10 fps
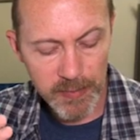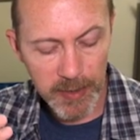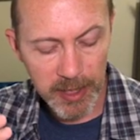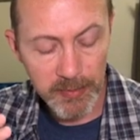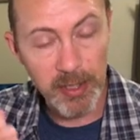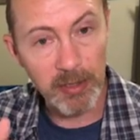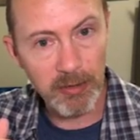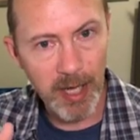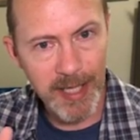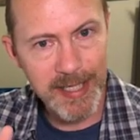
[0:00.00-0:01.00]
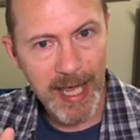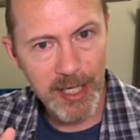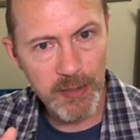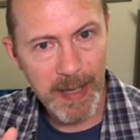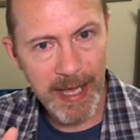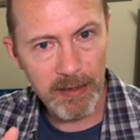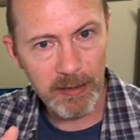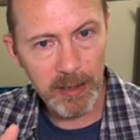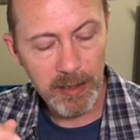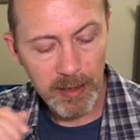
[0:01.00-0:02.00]
becomes a crosshatch pattern
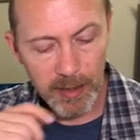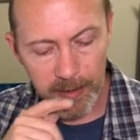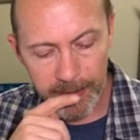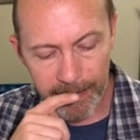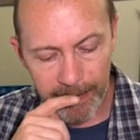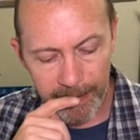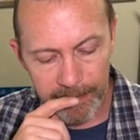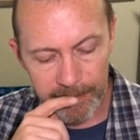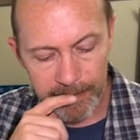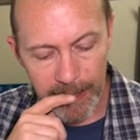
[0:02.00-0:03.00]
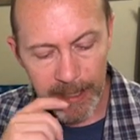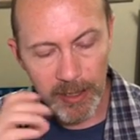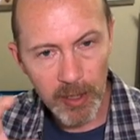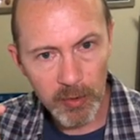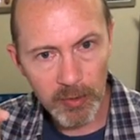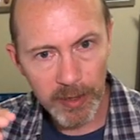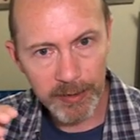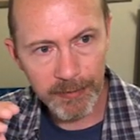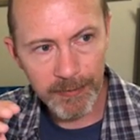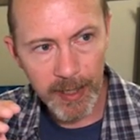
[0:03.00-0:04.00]
and no real
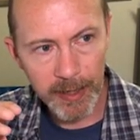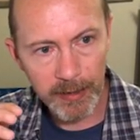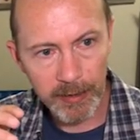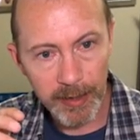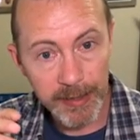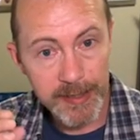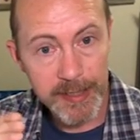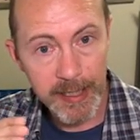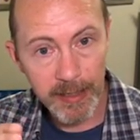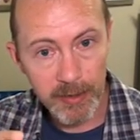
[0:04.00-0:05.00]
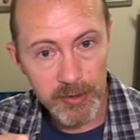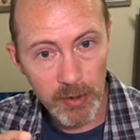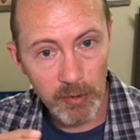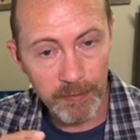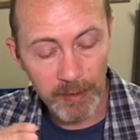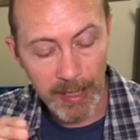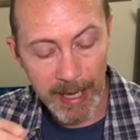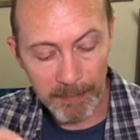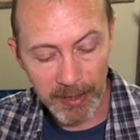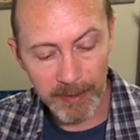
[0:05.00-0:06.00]
defined like scales
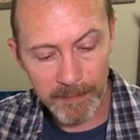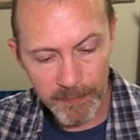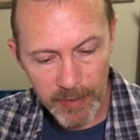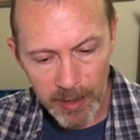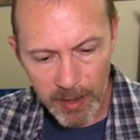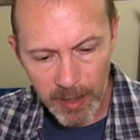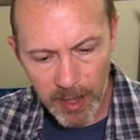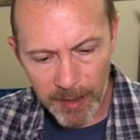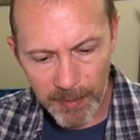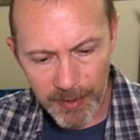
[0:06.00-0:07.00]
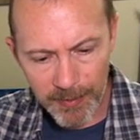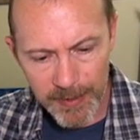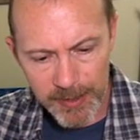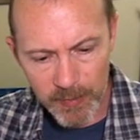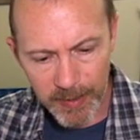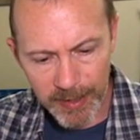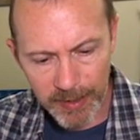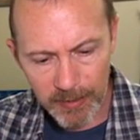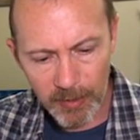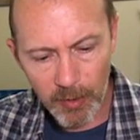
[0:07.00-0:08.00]
overlapping. This one
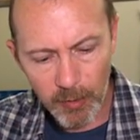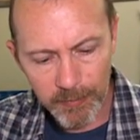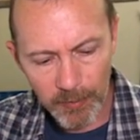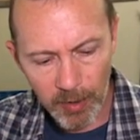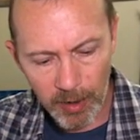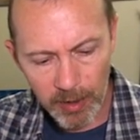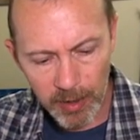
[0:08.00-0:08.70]
here, overall,